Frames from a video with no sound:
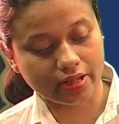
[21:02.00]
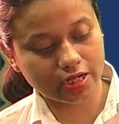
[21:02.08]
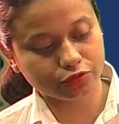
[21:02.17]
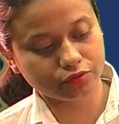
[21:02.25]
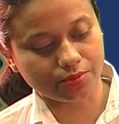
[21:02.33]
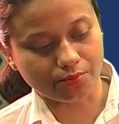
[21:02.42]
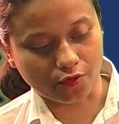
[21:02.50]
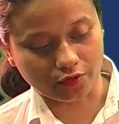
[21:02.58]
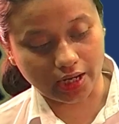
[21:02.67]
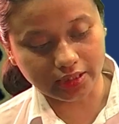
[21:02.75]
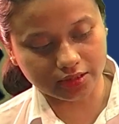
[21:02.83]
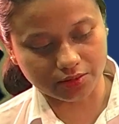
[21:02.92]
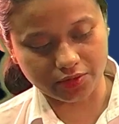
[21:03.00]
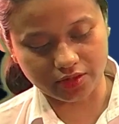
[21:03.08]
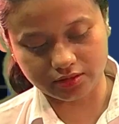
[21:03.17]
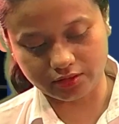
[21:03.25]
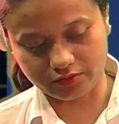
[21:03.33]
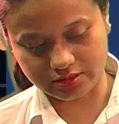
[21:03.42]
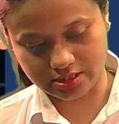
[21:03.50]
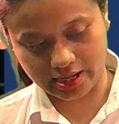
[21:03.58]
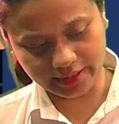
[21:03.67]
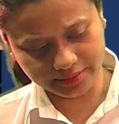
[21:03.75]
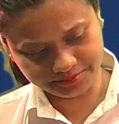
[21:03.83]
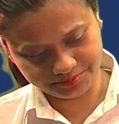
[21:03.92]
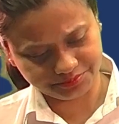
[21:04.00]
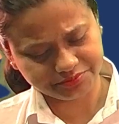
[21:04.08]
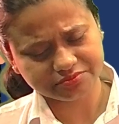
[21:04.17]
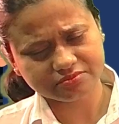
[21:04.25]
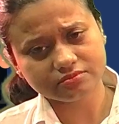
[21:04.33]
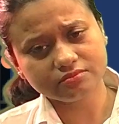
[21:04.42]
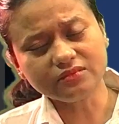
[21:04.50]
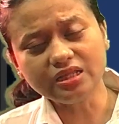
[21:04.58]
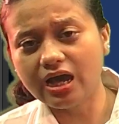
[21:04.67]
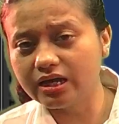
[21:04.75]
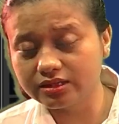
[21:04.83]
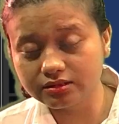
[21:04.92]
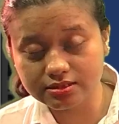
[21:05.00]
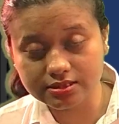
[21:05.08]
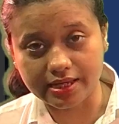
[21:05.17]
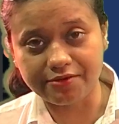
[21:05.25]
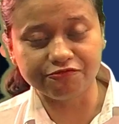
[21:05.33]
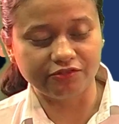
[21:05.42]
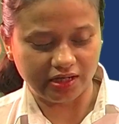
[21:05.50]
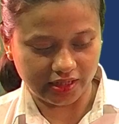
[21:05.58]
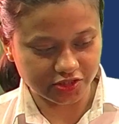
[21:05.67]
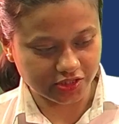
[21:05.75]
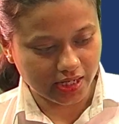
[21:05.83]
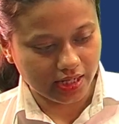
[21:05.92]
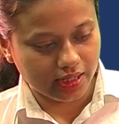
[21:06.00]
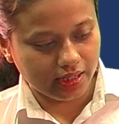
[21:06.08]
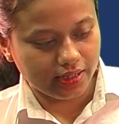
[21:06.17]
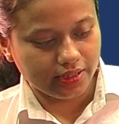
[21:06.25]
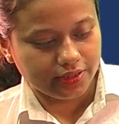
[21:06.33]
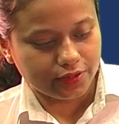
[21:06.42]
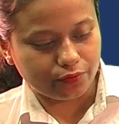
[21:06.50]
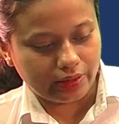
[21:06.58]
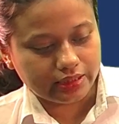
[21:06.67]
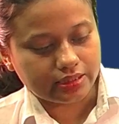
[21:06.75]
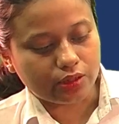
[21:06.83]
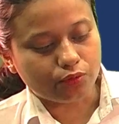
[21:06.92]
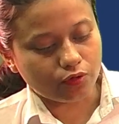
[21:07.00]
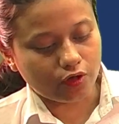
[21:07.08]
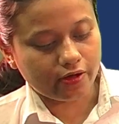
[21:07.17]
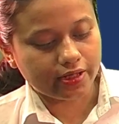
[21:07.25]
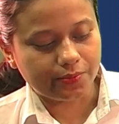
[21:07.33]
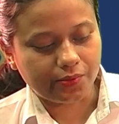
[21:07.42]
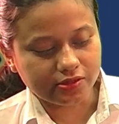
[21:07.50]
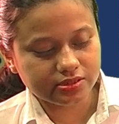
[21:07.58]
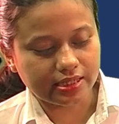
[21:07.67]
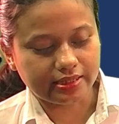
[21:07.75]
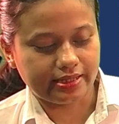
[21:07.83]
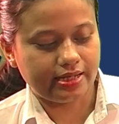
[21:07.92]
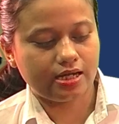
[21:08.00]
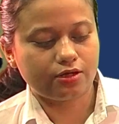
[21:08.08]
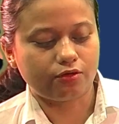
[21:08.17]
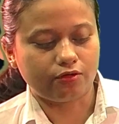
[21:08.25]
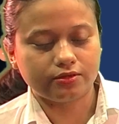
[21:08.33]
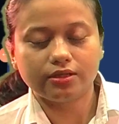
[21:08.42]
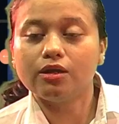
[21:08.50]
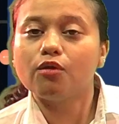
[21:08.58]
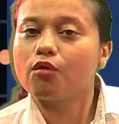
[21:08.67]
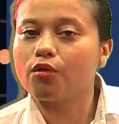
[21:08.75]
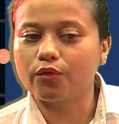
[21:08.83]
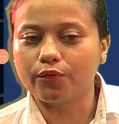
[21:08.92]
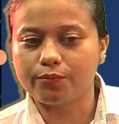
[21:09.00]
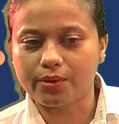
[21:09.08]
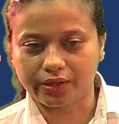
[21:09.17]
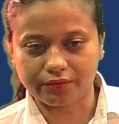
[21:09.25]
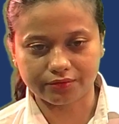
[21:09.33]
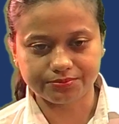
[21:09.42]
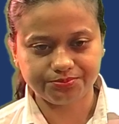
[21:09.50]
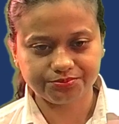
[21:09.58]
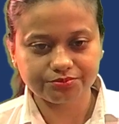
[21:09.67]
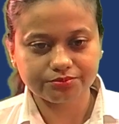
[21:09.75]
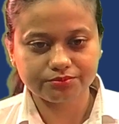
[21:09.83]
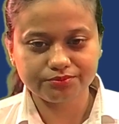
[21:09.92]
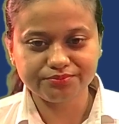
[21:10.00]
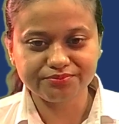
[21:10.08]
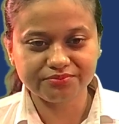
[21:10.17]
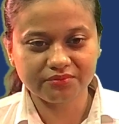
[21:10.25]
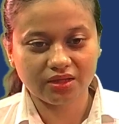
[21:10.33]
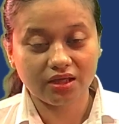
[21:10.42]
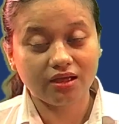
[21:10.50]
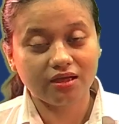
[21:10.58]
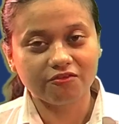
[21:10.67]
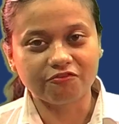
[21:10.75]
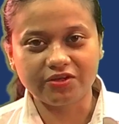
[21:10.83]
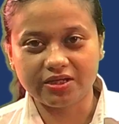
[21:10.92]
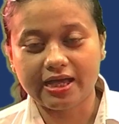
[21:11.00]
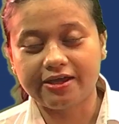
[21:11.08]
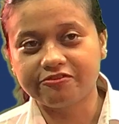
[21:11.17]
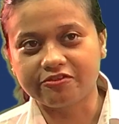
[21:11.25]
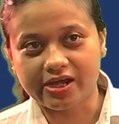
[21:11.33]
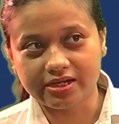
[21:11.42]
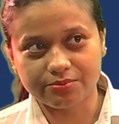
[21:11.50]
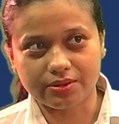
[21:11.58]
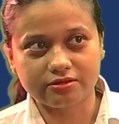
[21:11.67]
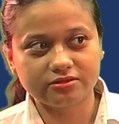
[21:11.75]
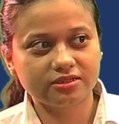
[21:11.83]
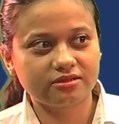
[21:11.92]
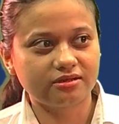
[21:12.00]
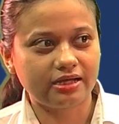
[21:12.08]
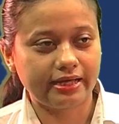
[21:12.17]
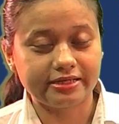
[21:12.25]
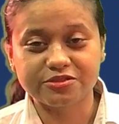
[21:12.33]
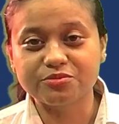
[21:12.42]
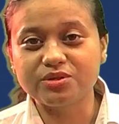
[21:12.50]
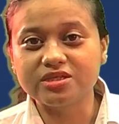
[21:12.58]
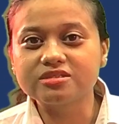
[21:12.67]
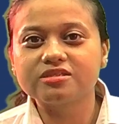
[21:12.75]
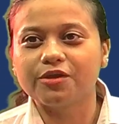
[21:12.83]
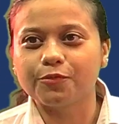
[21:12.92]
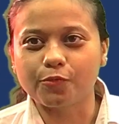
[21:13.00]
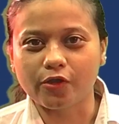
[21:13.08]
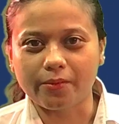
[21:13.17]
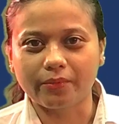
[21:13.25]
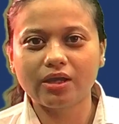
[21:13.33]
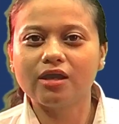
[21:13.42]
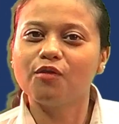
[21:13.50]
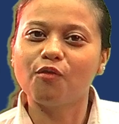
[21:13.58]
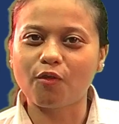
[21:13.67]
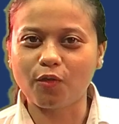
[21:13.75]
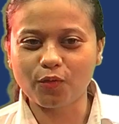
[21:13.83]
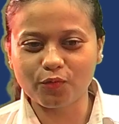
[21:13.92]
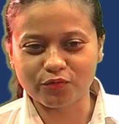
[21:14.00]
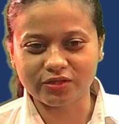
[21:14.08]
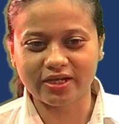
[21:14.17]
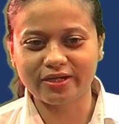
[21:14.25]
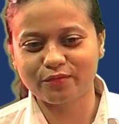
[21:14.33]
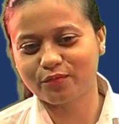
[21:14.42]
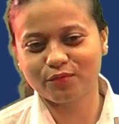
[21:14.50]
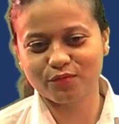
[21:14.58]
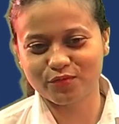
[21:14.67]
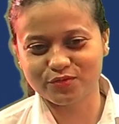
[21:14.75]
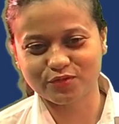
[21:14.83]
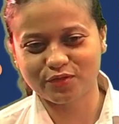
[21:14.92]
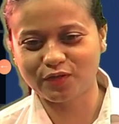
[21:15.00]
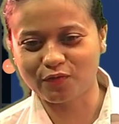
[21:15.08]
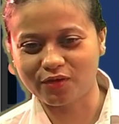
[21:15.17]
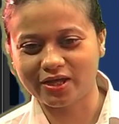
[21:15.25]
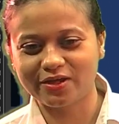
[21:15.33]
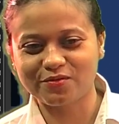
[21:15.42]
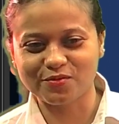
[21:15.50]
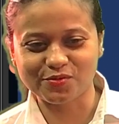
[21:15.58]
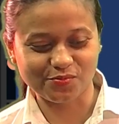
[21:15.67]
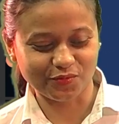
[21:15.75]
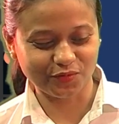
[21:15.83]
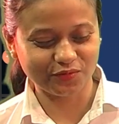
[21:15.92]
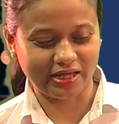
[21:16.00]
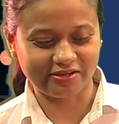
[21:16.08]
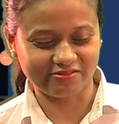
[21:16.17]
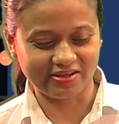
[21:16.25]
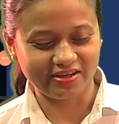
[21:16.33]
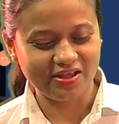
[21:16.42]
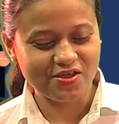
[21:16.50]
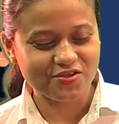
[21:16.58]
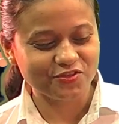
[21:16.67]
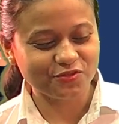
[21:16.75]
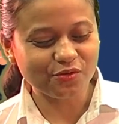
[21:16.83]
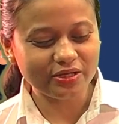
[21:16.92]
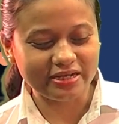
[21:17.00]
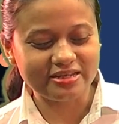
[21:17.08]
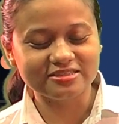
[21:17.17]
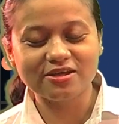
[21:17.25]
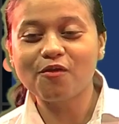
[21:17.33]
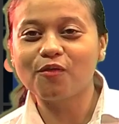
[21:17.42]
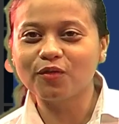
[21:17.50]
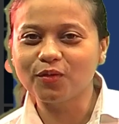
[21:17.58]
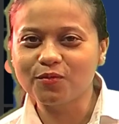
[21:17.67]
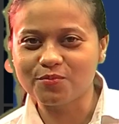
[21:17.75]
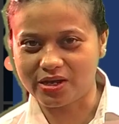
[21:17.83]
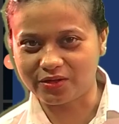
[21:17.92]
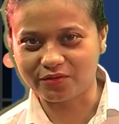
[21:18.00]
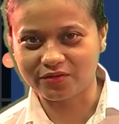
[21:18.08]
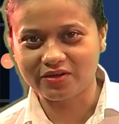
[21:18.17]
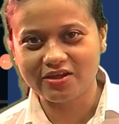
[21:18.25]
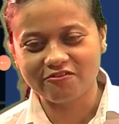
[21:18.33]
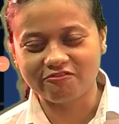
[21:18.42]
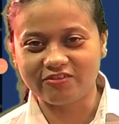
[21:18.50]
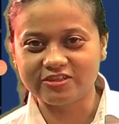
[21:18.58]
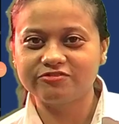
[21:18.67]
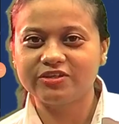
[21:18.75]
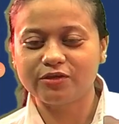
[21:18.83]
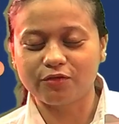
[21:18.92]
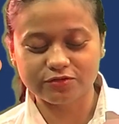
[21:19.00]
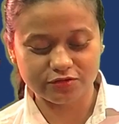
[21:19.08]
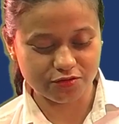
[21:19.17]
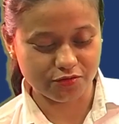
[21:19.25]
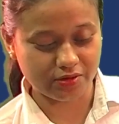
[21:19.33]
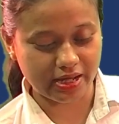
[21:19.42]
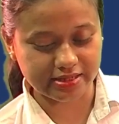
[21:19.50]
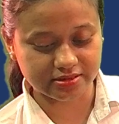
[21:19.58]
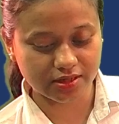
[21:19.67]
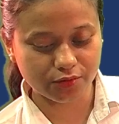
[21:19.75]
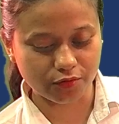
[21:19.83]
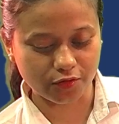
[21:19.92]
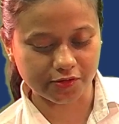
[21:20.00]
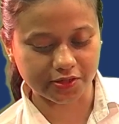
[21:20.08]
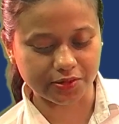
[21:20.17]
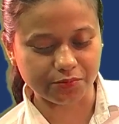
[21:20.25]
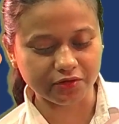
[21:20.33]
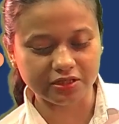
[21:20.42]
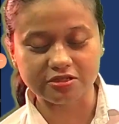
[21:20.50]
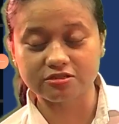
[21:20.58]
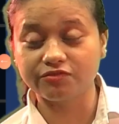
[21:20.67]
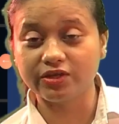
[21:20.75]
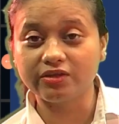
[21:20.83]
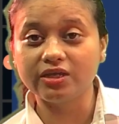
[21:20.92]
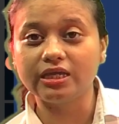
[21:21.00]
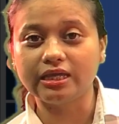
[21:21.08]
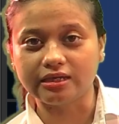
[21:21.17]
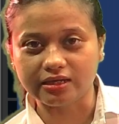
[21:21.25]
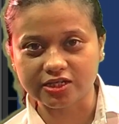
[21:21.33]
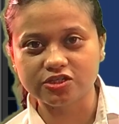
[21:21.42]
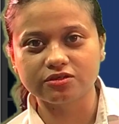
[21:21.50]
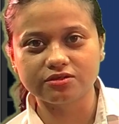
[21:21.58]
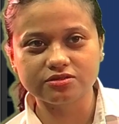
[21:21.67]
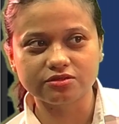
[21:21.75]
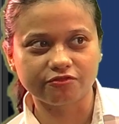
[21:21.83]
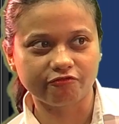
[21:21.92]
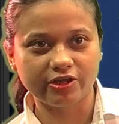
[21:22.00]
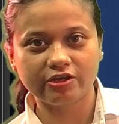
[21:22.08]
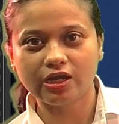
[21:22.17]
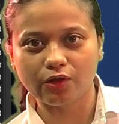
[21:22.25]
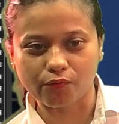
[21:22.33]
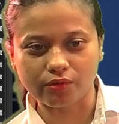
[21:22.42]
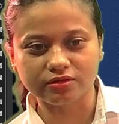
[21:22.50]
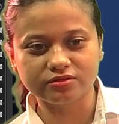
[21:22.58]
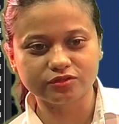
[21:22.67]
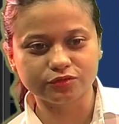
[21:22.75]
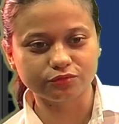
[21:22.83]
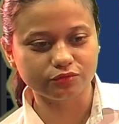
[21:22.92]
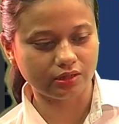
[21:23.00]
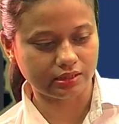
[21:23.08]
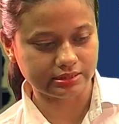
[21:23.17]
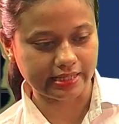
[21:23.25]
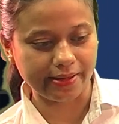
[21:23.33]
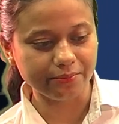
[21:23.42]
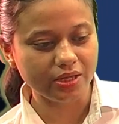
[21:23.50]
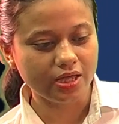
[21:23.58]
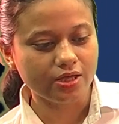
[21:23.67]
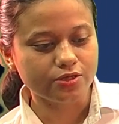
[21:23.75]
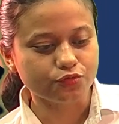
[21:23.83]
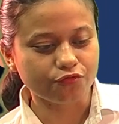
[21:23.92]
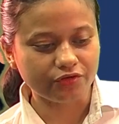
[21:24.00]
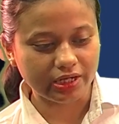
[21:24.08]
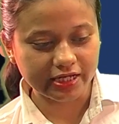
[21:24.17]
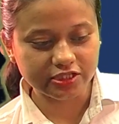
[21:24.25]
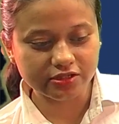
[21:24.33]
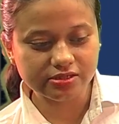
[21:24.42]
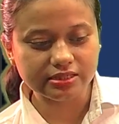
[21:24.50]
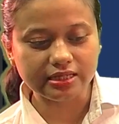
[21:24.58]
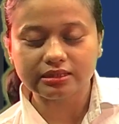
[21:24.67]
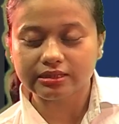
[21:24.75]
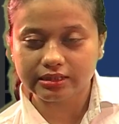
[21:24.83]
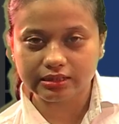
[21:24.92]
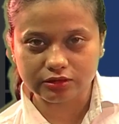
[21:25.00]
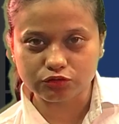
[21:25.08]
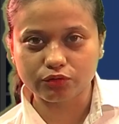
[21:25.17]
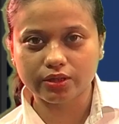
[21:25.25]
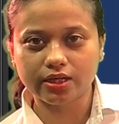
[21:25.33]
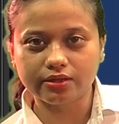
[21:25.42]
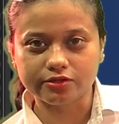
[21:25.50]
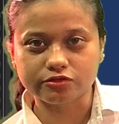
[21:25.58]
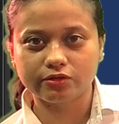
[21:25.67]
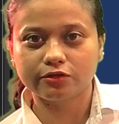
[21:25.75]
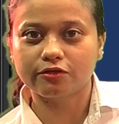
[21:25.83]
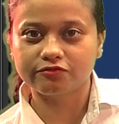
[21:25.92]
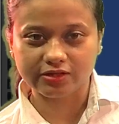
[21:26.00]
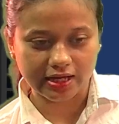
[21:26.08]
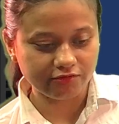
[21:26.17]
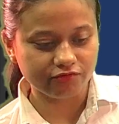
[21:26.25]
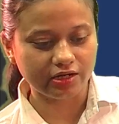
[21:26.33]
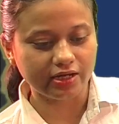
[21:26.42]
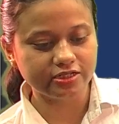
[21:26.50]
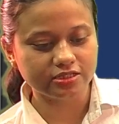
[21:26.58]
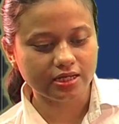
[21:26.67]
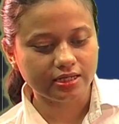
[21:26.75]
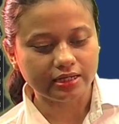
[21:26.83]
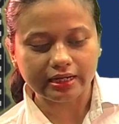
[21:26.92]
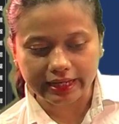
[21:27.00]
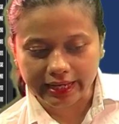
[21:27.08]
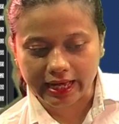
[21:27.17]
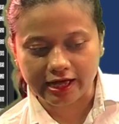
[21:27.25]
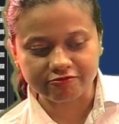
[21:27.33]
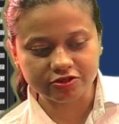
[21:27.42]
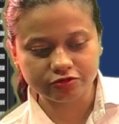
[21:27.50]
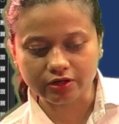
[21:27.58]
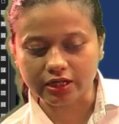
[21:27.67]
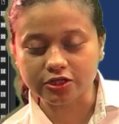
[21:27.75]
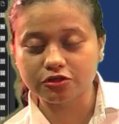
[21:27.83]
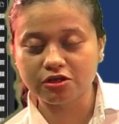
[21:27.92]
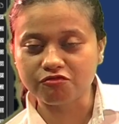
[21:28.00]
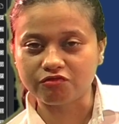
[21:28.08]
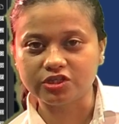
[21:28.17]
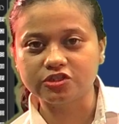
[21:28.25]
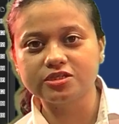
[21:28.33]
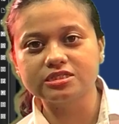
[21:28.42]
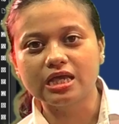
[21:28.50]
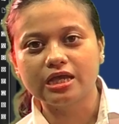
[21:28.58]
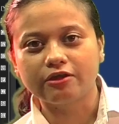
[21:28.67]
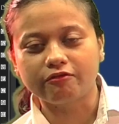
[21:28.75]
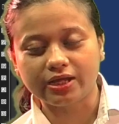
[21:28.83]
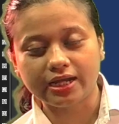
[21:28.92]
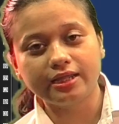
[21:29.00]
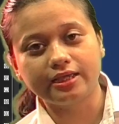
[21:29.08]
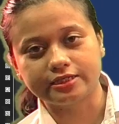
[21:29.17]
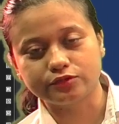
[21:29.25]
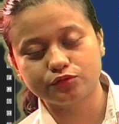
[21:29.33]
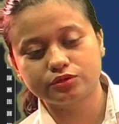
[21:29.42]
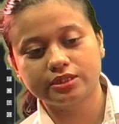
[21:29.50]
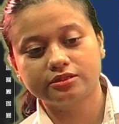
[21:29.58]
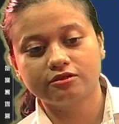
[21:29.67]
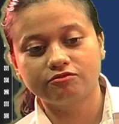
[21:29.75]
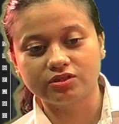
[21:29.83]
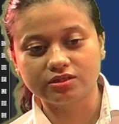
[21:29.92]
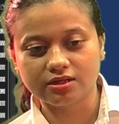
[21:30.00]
to the Moran community reside. And in the same village dwell the Hulok Gibbons, and they are called the Holo Bandor. We have read about the Assamese poem, na Holo Util Toko Gosot Logai Khodomodu, that one. So it is a Holo Bandor, which we also known as the Hulok Gibbon. It is very indigenous, very local to Assam. So villagers in the Tinsukia district of that village, they have a tradition which is really associated with